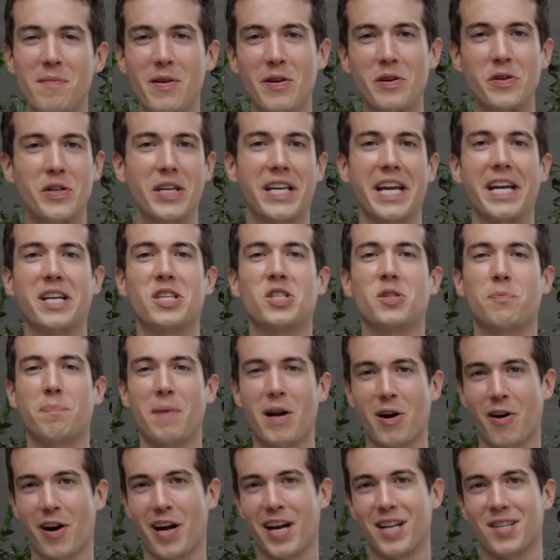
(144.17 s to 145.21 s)
music
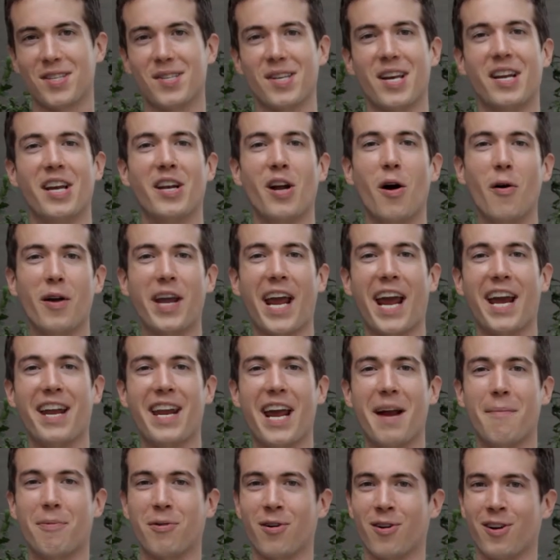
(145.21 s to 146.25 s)
experience in an okay
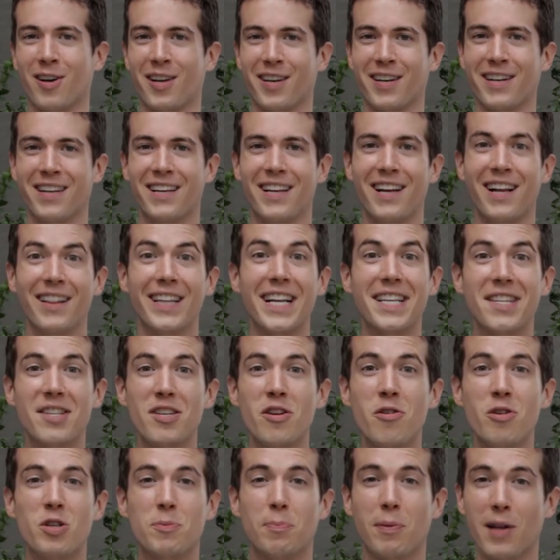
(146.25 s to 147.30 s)
neighborhood. Let's
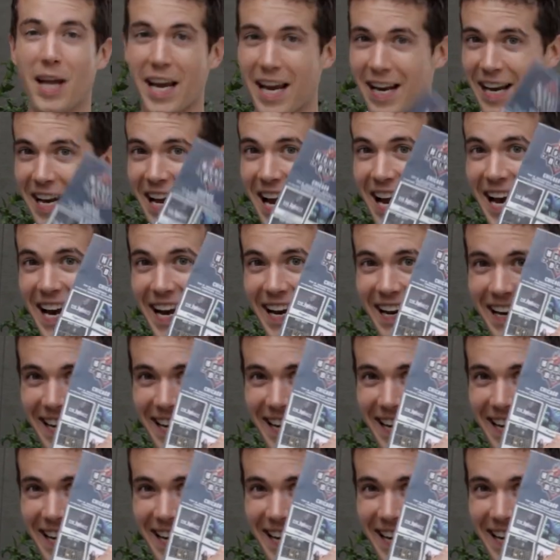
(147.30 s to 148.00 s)
see who's playing tonight.